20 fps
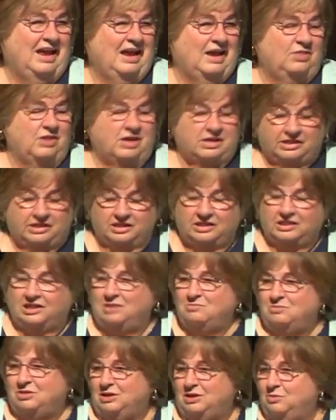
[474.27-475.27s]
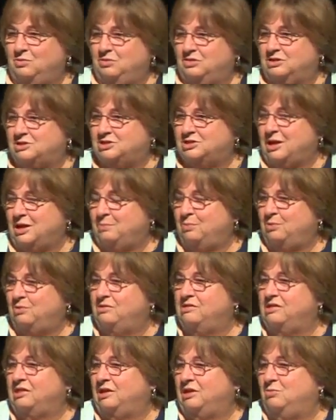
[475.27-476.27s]
And that's the same thing with the
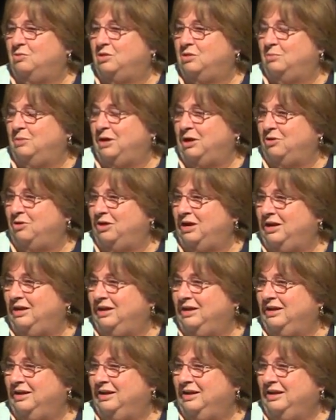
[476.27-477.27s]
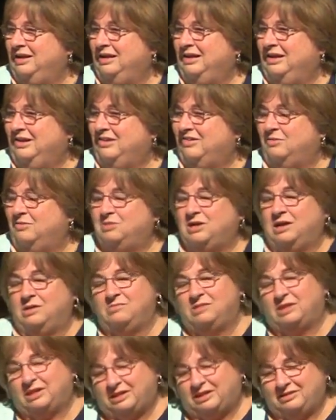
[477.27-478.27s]
shepherds and with Mary.
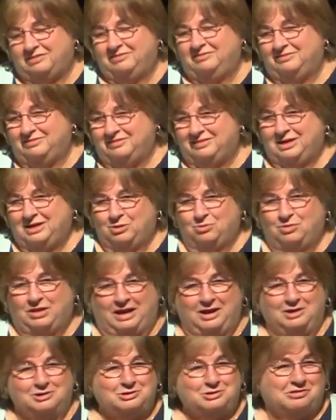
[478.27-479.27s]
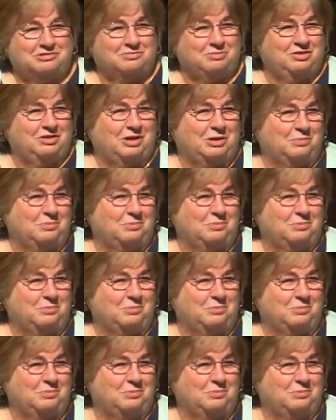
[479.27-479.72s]
Sometimes, you know, the angels, when they